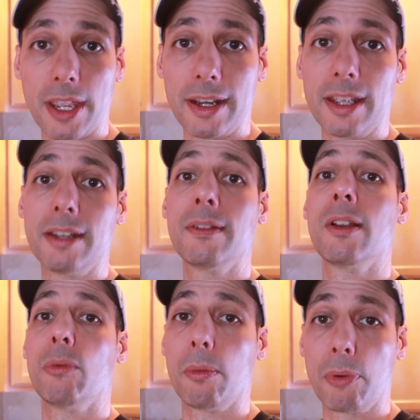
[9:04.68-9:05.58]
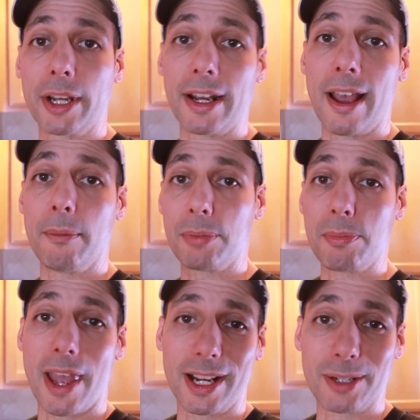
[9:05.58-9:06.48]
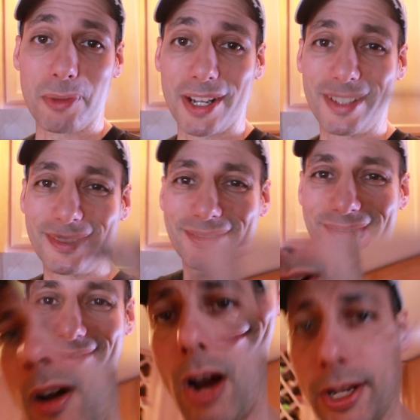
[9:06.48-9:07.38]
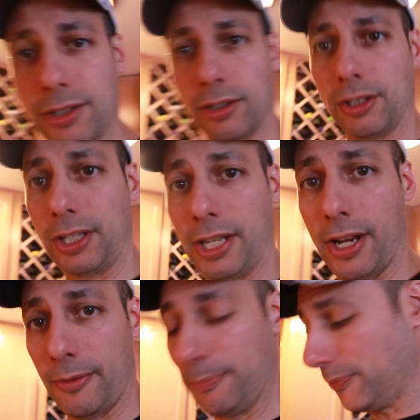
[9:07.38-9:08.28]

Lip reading: that in, we'll bring it out and be back in a minute. All right, so look here.